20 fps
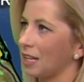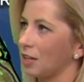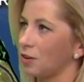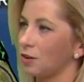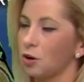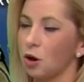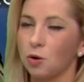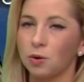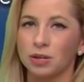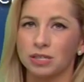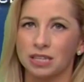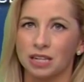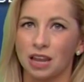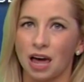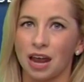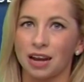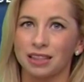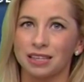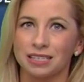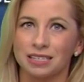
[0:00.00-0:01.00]
You notice a
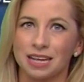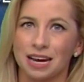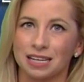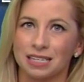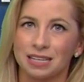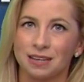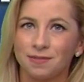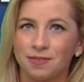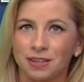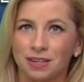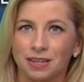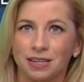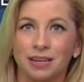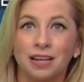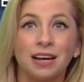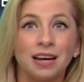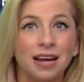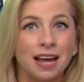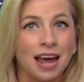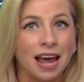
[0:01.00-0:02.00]
lot of this activity
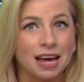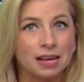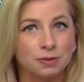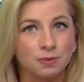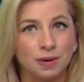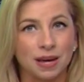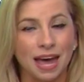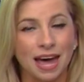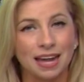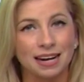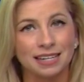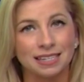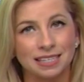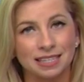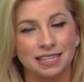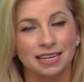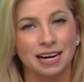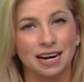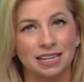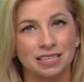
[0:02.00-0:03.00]
as we head into
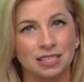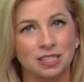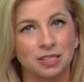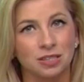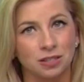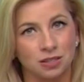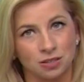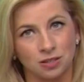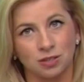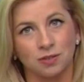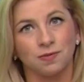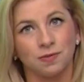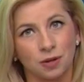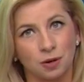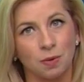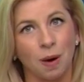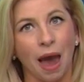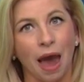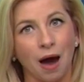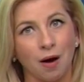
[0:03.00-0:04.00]
the next
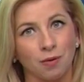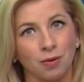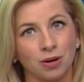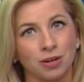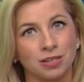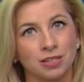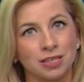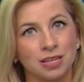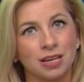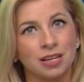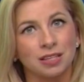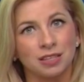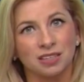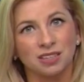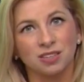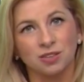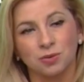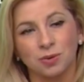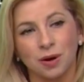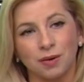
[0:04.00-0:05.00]
few hours.
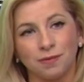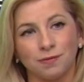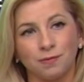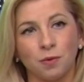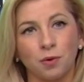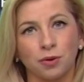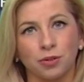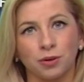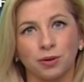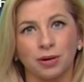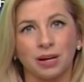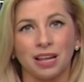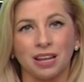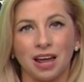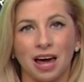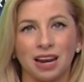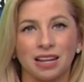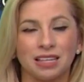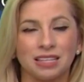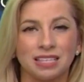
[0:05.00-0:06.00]
This is around 4:30. A
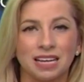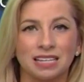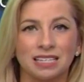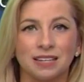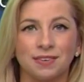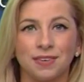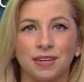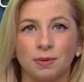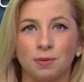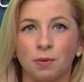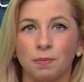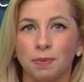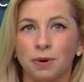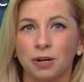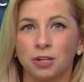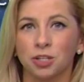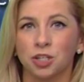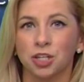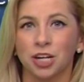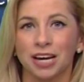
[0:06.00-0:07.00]
lot of this activity will
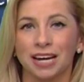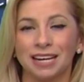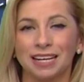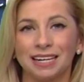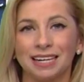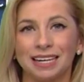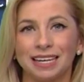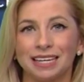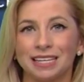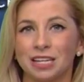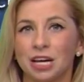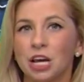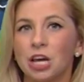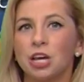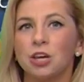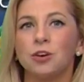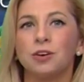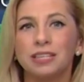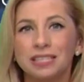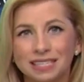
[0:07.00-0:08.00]
push inland.
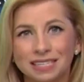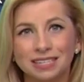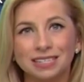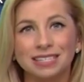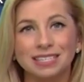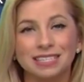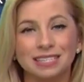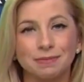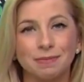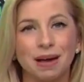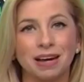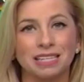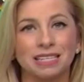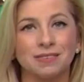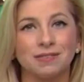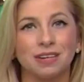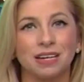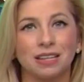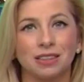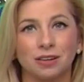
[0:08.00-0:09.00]
You can still see some
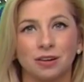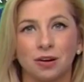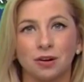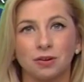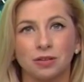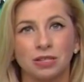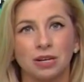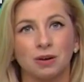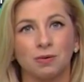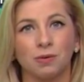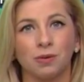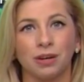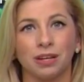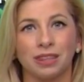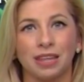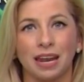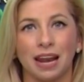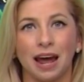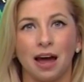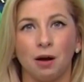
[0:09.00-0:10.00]
activity at the coast, not ruling
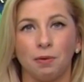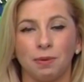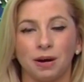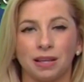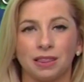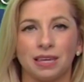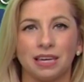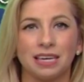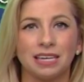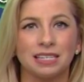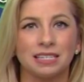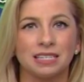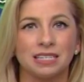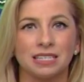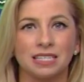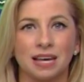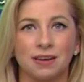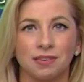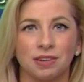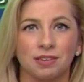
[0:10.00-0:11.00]
that out, but I think east of
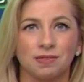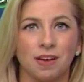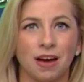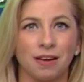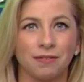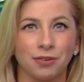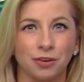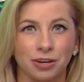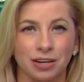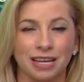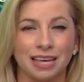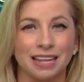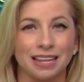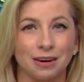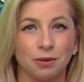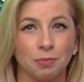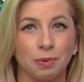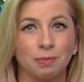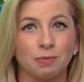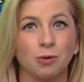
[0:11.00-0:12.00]
75 you're going to get a
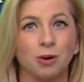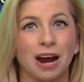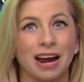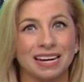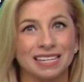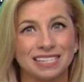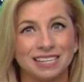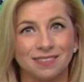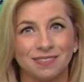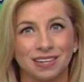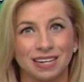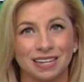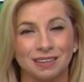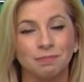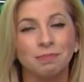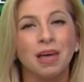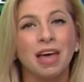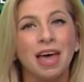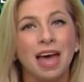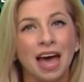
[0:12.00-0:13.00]
little bit more activity
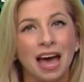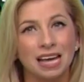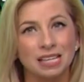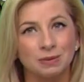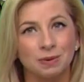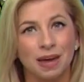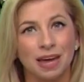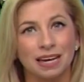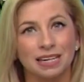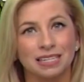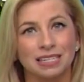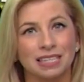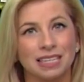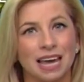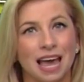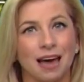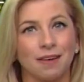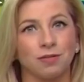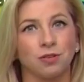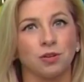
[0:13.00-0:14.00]
as we head into the
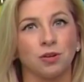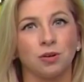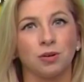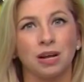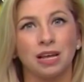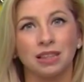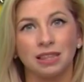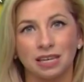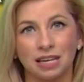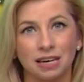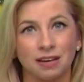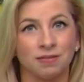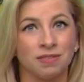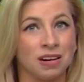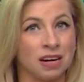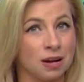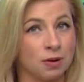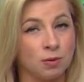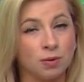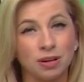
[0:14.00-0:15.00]
afternoon and the
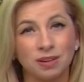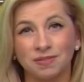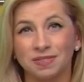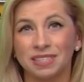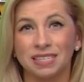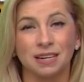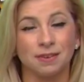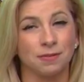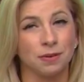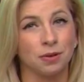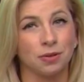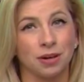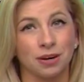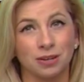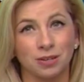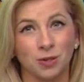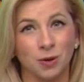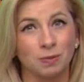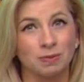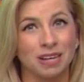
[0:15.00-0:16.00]
evening, and we'll even see a few
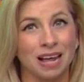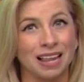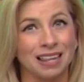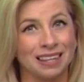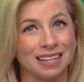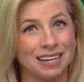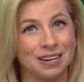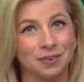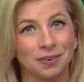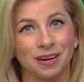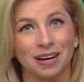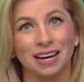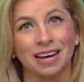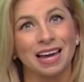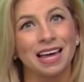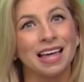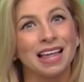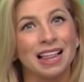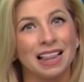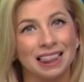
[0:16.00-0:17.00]
thunderstorms lingering
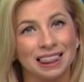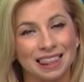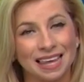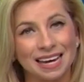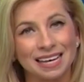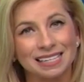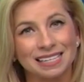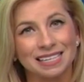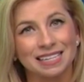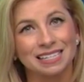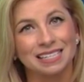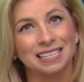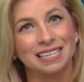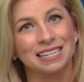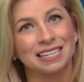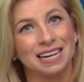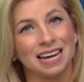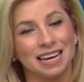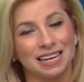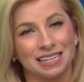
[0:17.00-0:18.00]
late
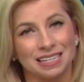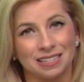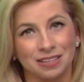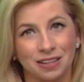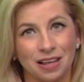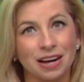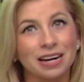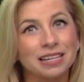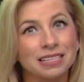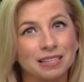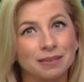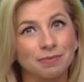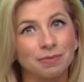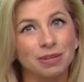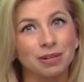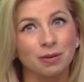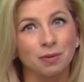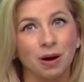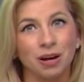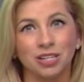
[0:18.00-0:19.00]
tonight. So that is
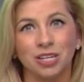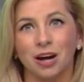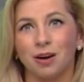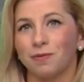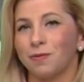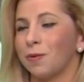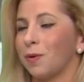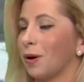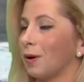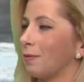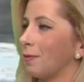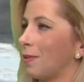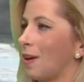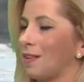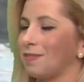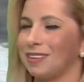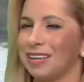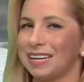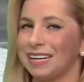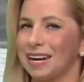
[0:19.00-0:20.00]
something to watch out for if you
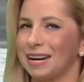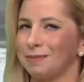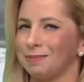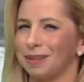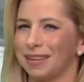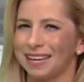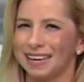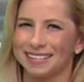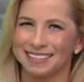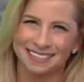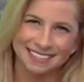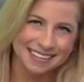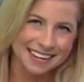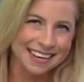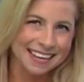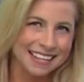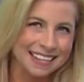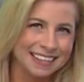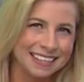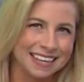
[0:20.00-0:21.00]
have late night plans.
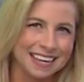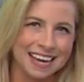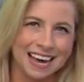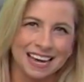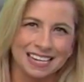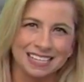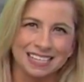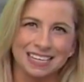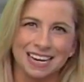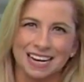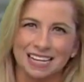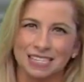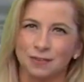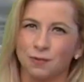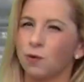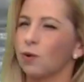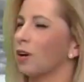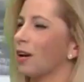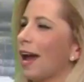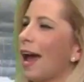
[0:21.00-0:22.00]
Looking at today's
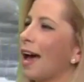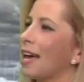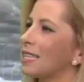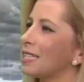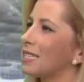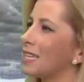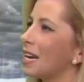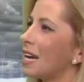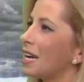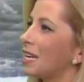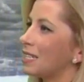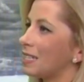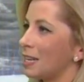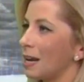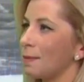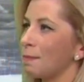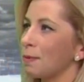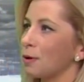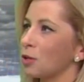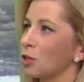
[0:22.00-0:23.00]
forecast,
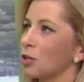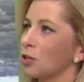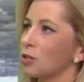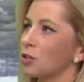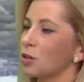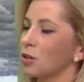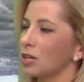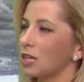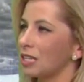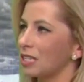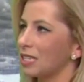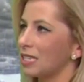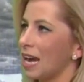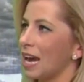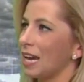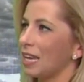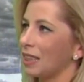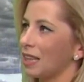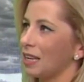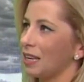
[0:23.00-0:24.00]
temperatures are going to
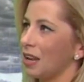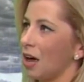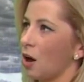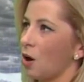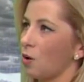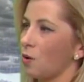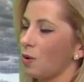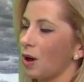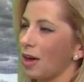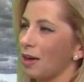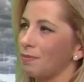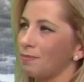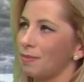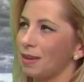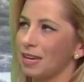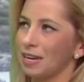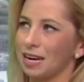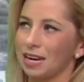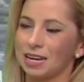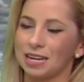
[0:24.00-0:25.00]
stay in the low and
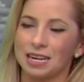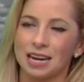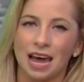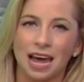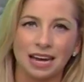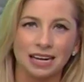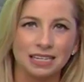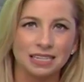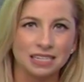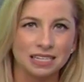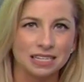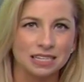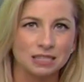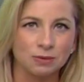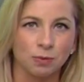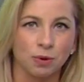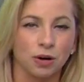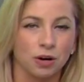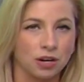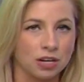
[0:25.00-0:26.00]
mid 90s.
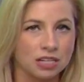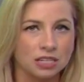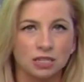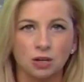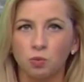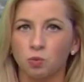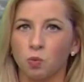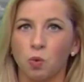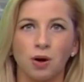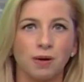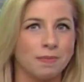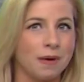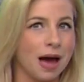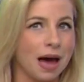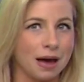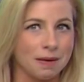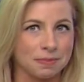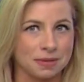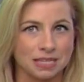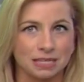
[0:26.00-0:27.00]
We are going to still warm
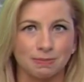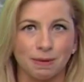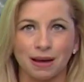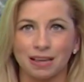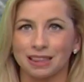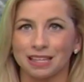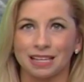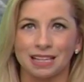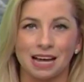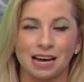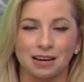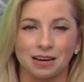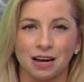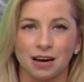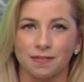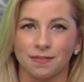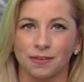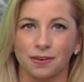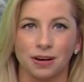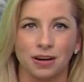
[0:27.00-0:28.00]
up despite the cloud
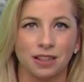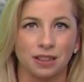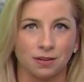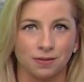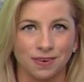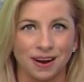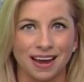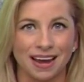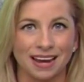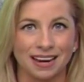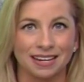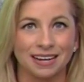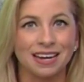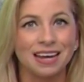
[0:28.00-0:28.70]
cover and the rain.